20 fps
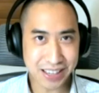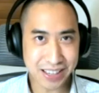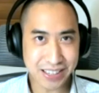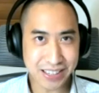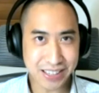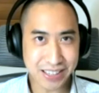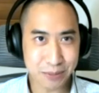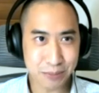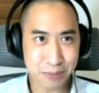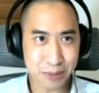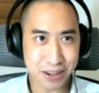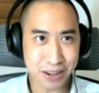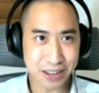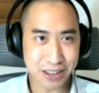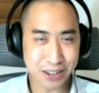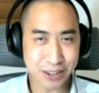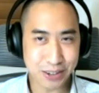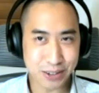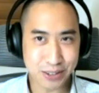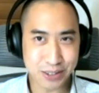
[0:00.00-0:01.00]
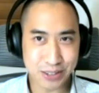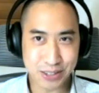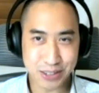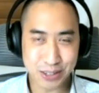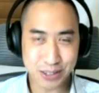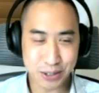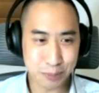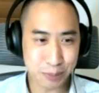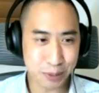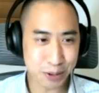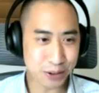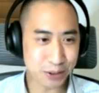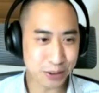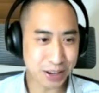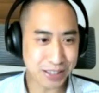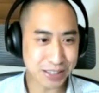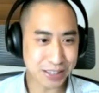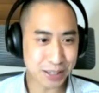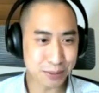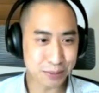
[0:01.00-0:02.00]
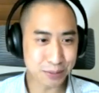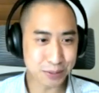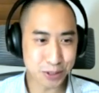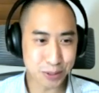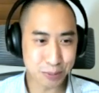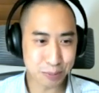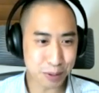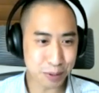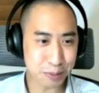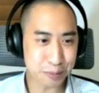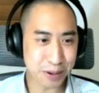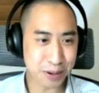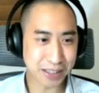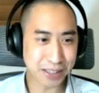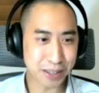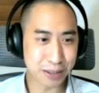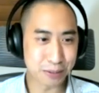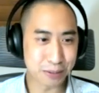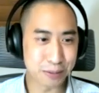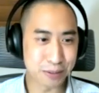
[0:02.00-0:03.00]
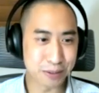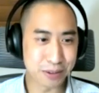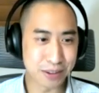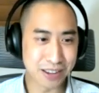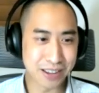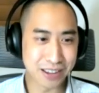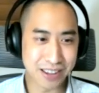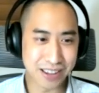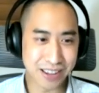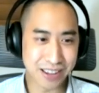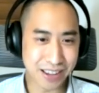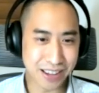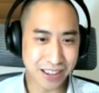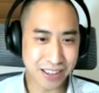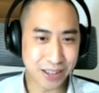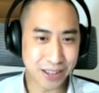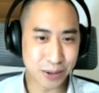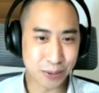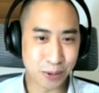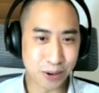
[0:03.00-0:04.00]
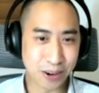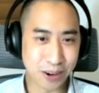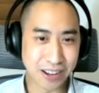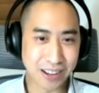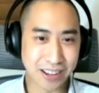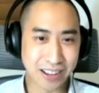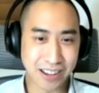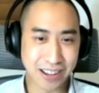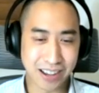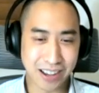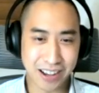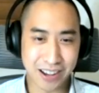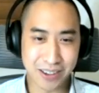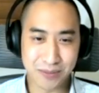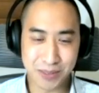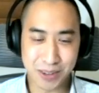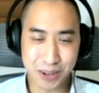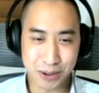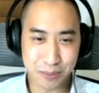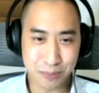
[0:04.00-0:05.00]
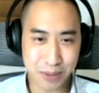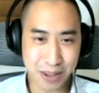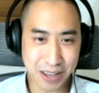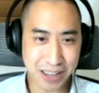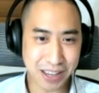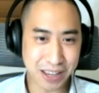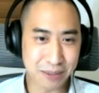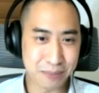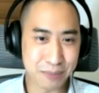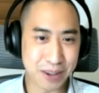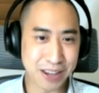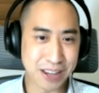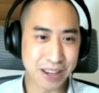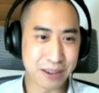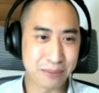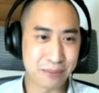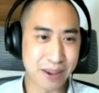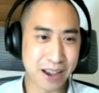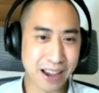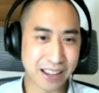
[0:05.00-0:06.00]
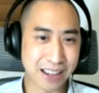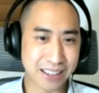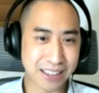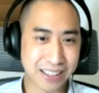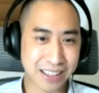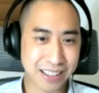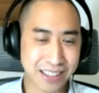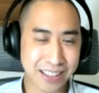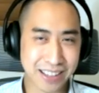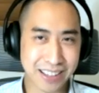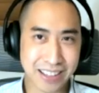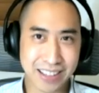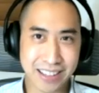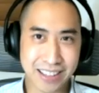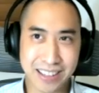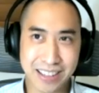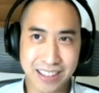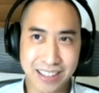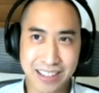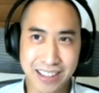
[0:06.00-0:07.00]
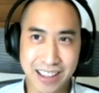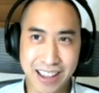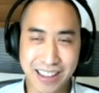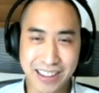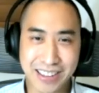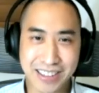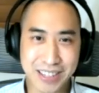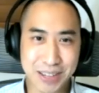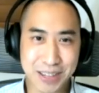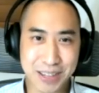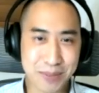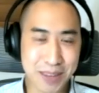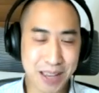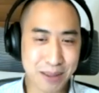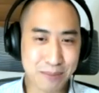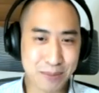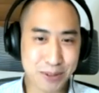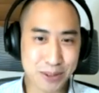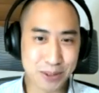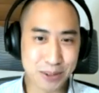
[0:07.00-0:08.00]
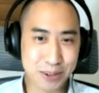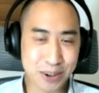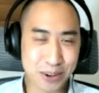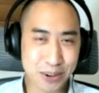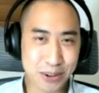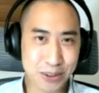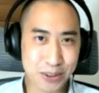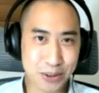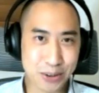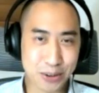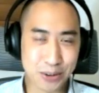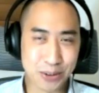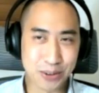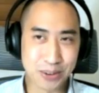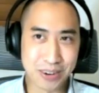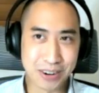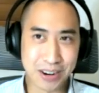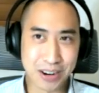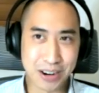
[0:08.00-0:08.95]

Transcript: somebody who's super aggressive, super effective in their work, making a big impact. And sometimes you go through